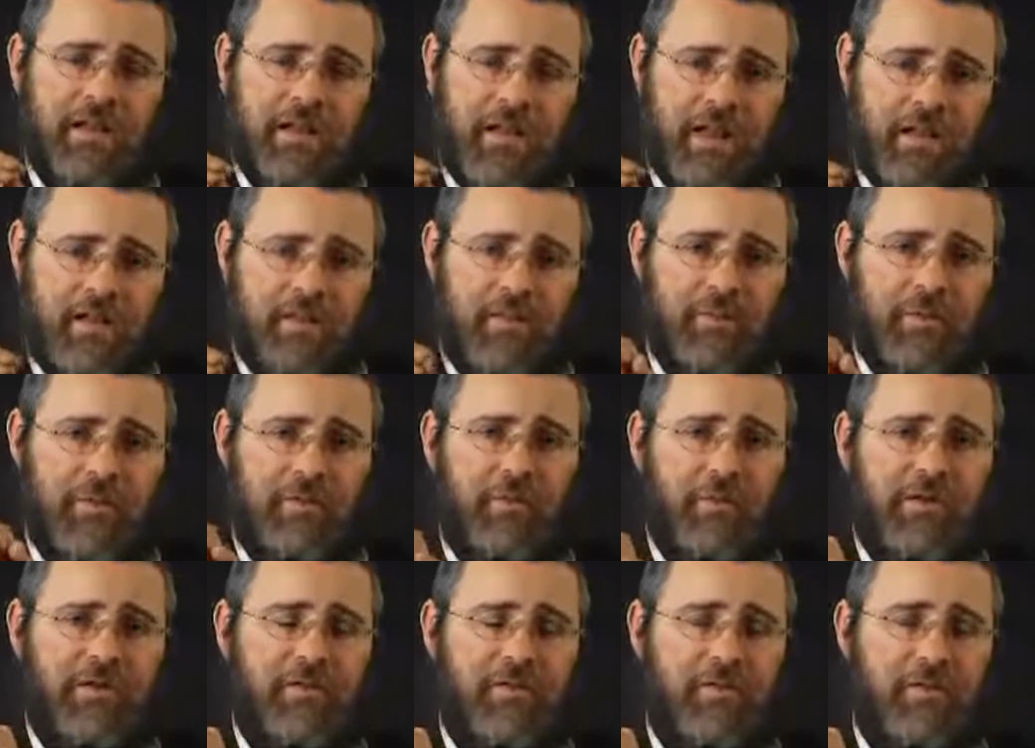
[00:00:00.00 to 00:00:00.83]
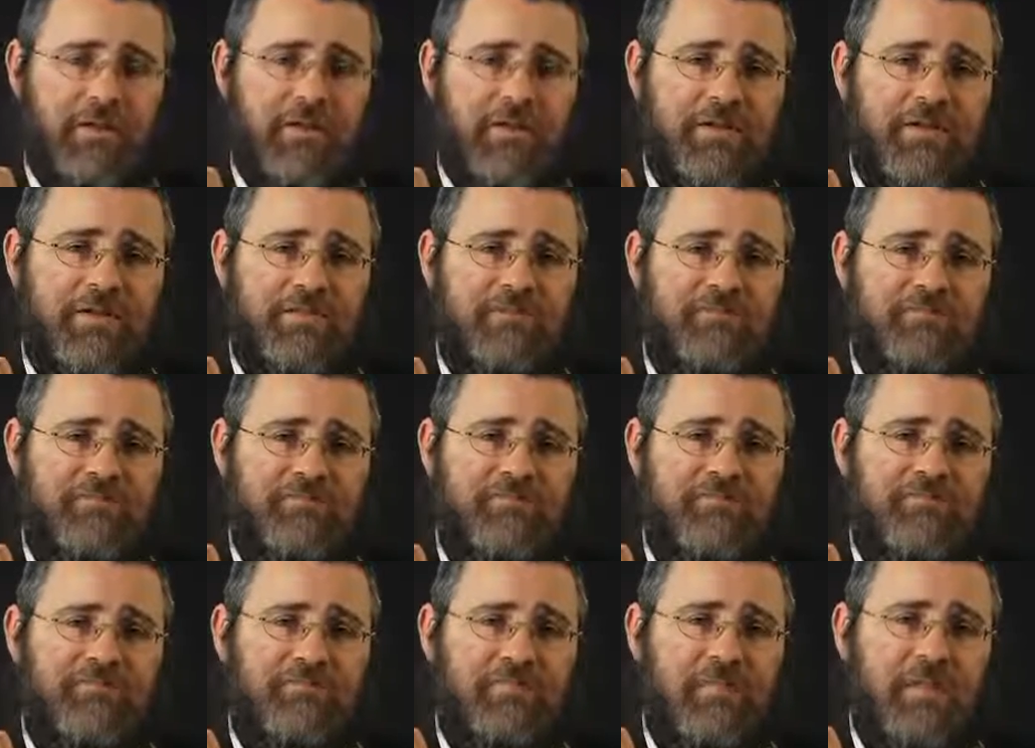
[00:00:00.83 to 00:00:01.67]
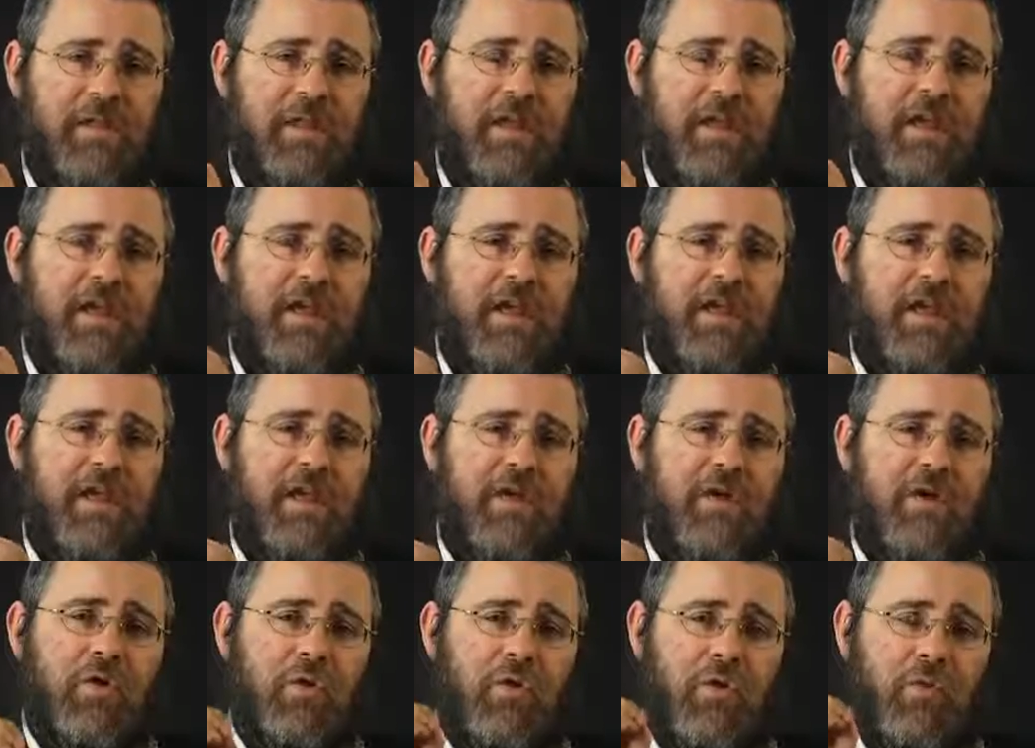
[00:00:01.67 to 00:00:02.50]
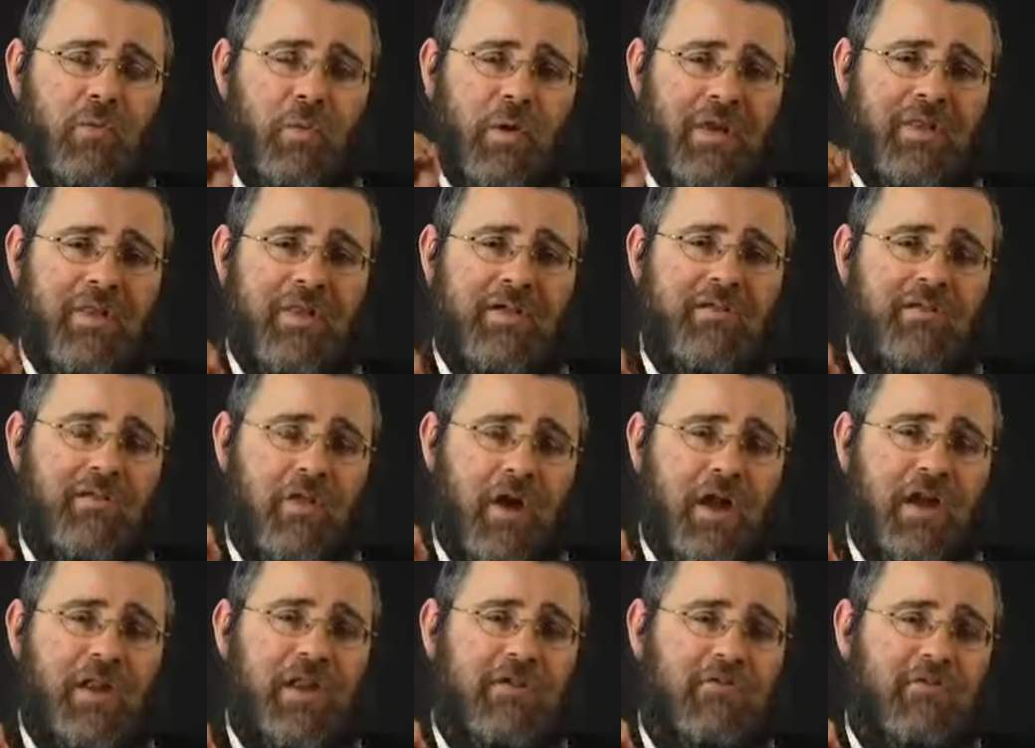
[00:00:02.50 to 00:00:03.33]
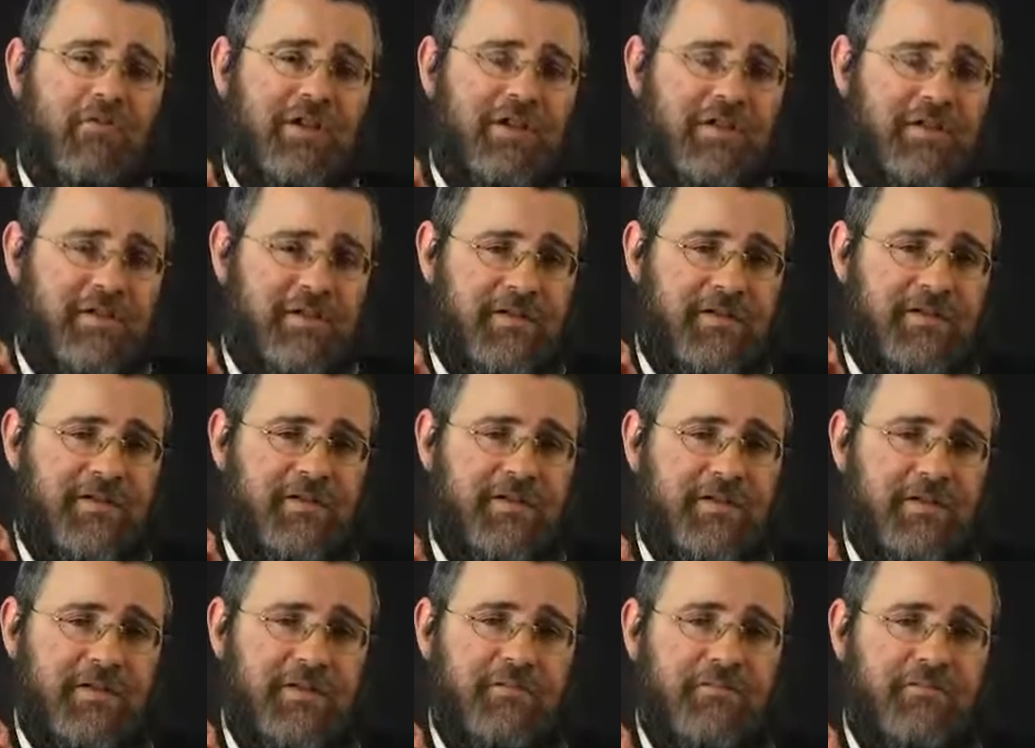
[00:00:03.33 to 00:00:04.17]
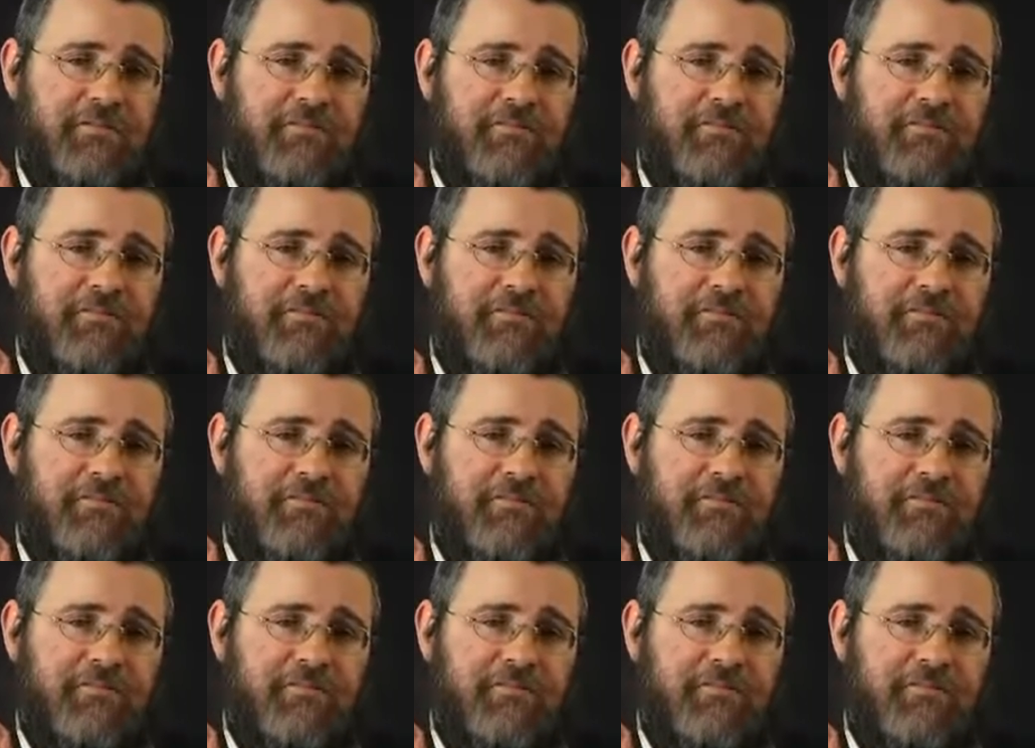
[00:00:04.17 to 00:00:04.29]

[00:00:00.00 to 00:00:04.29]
I'll explain what this means. When they finally reach the sea,